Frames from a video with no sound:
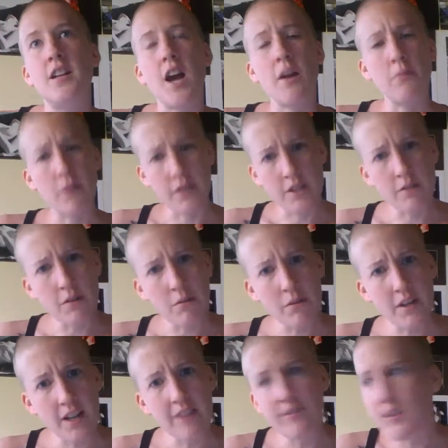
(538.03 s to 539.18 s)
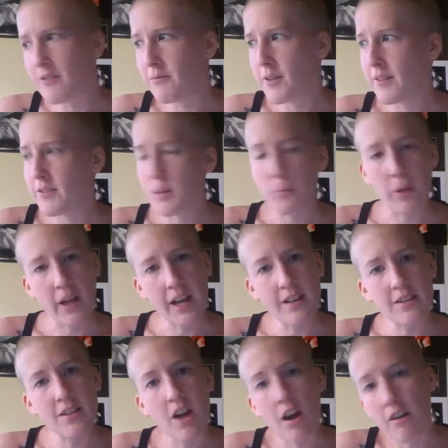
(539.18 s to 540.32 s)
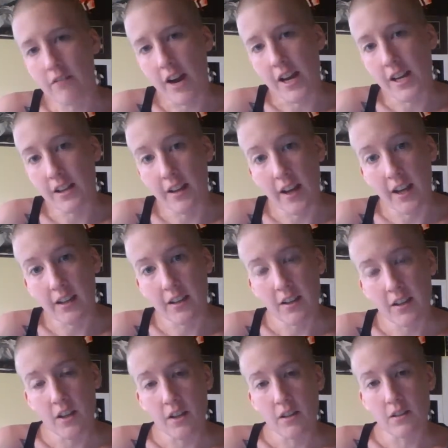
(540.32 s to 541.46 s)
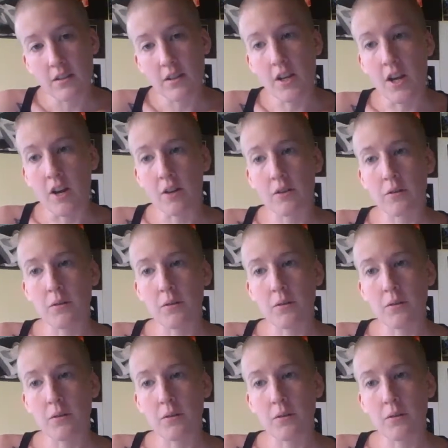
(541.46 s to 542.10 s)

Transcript: what would if the plant is already like, you know,